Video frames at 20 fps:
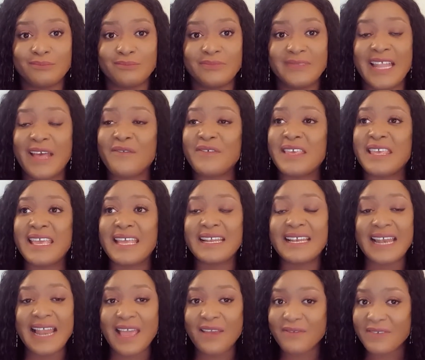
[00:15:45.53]
navigate
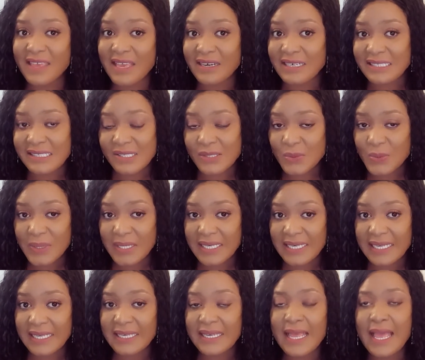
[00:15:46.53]
life here in
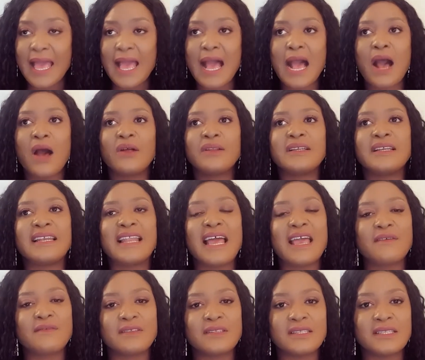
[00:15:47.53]
Sweden, how the
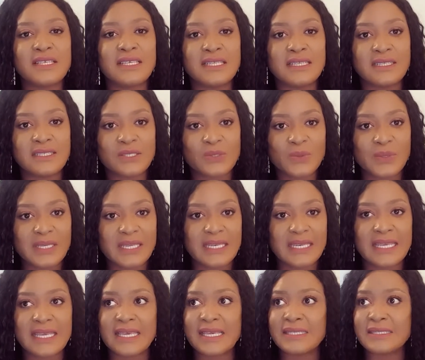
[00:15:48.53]
life in Sweden
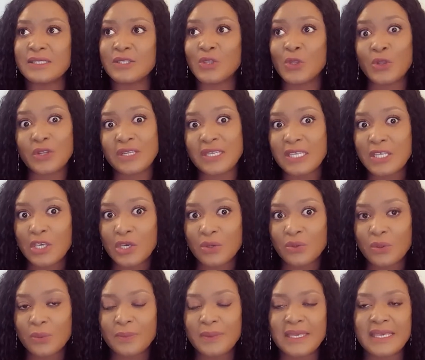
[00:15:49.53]
is, Northern
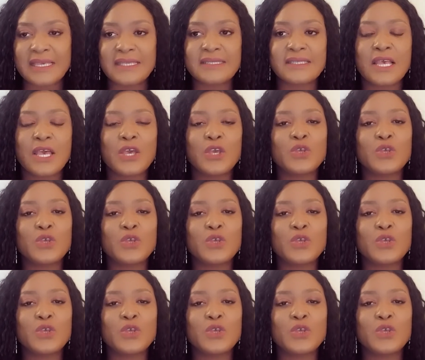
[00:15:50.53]
Europe is.